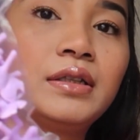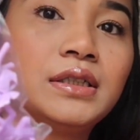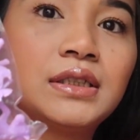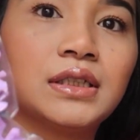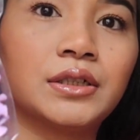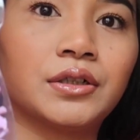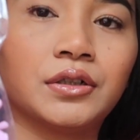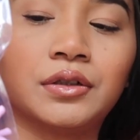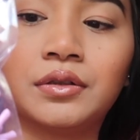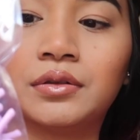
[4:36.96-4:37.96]
these
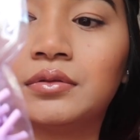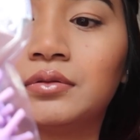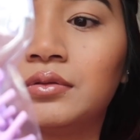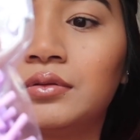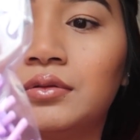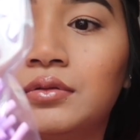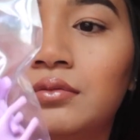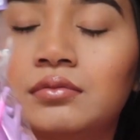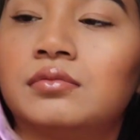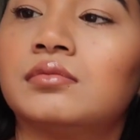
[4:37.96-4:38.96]
little,
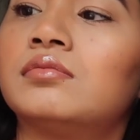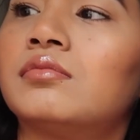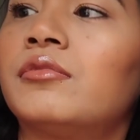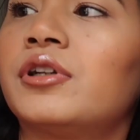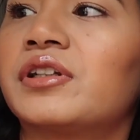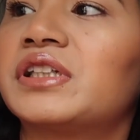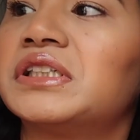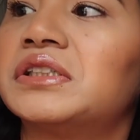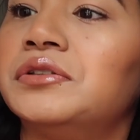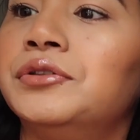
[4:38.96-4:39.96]
what are
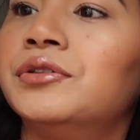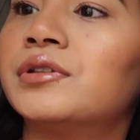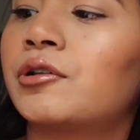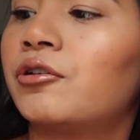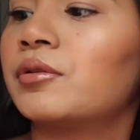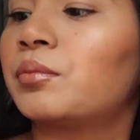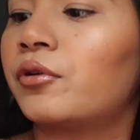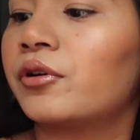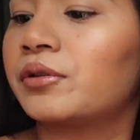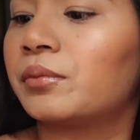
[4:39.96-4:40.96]
these? Unicorn
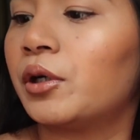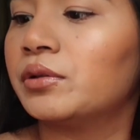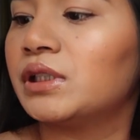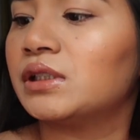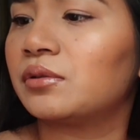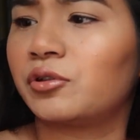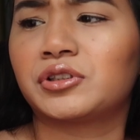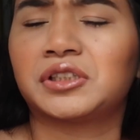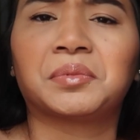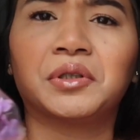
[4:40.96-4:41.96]
ponies, or
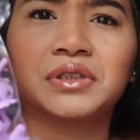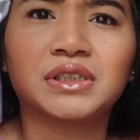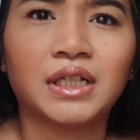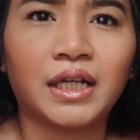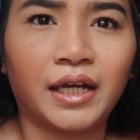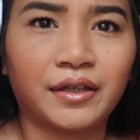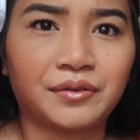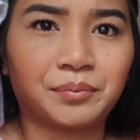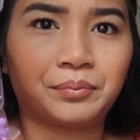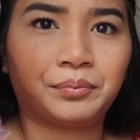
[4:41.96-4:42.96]
just ponies, and
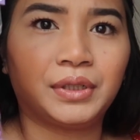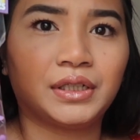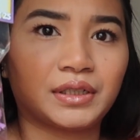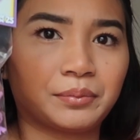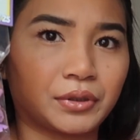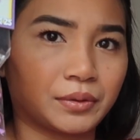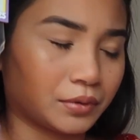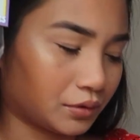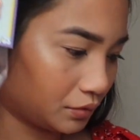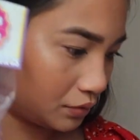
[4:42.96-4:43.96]
they're pink and
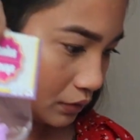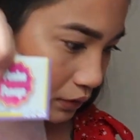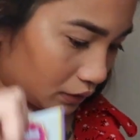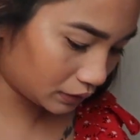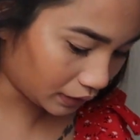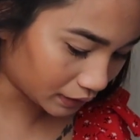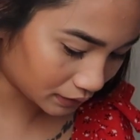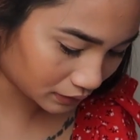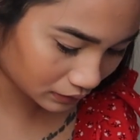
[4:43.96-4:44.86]
purple. Mama. Yes.